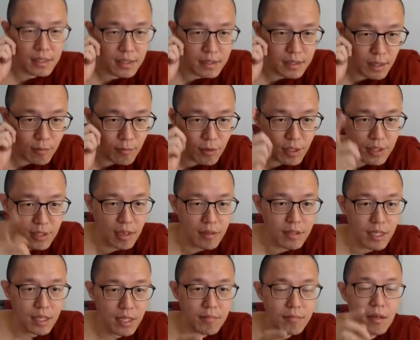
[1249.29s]
someone tell
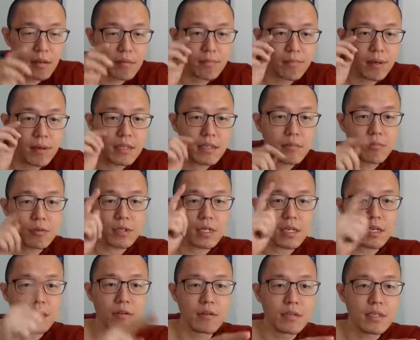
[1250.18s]
them, but the Buddha
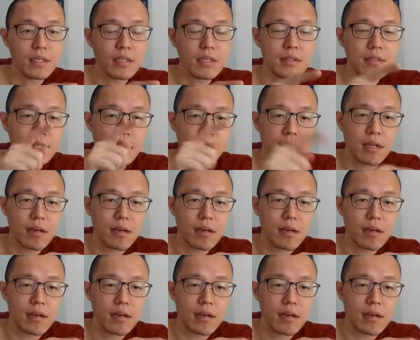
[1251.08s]
already set